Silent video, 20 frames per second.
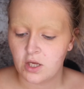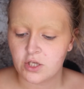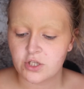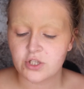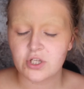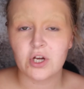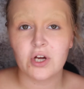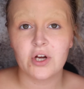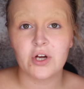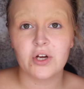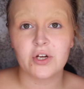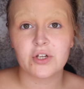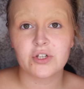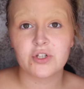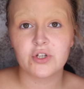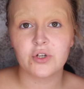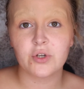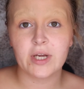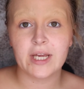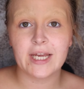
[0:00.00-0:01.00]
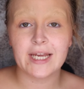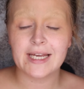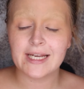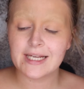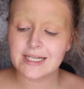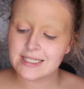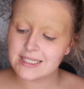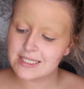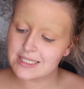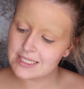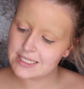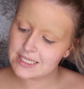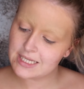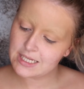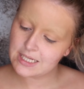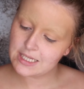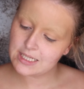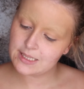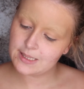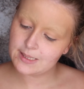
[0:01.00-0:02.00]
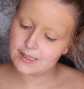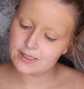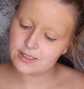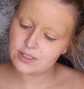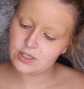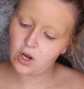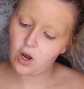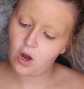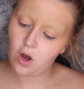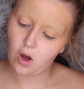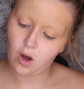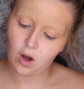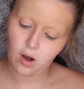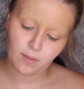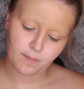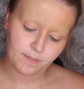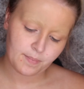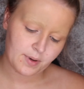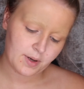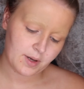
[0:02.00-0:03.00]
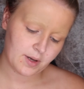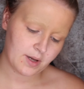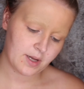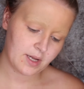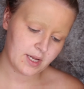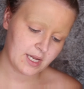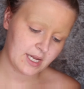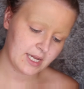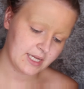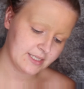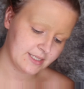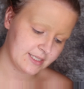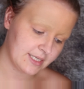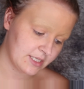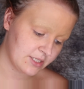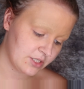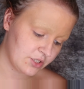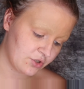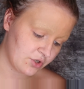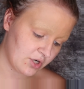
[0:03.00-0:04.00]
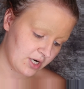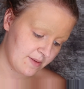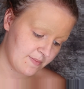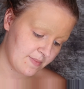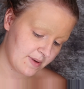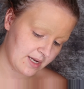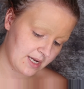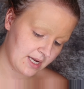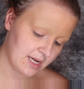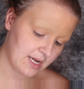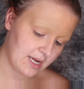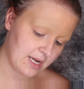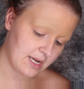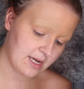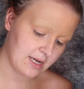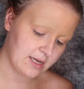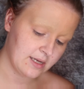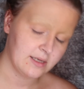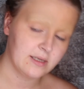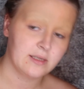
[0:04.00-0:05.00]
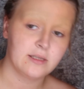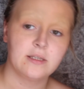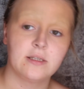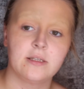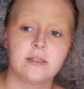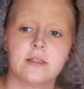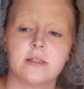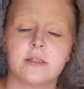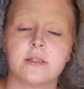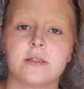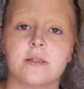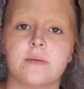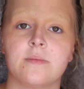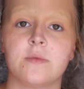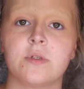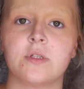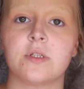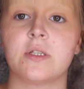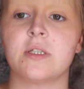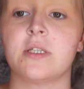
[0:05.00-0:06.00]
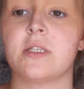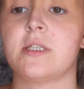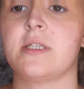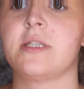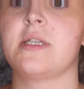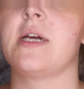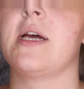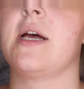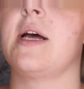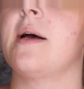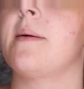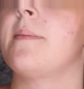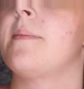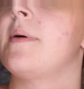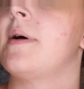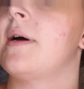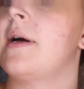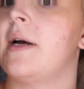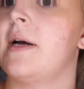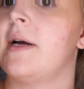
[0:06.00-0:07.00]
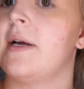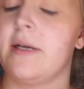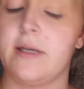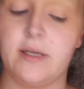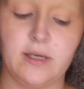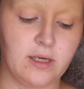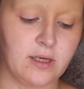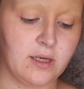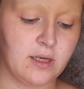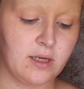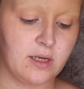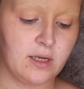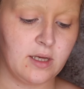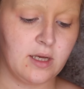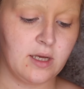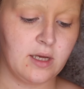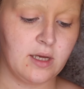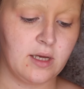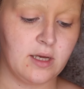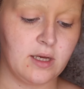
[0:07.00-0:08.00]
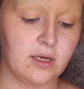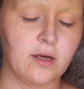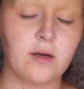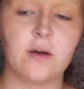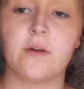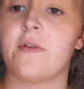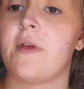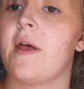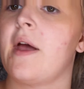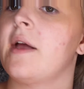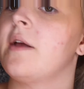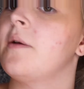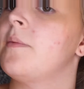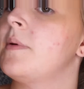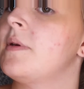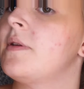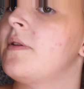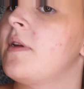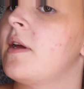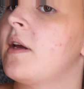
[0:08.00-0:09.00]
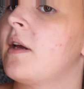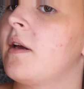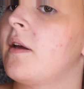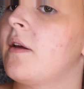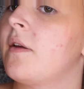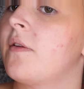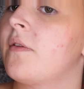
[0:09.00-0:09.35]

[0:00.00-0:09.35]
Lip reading: So Chucky's top is stripy. So I'm just gonna start by, goes high up his neck.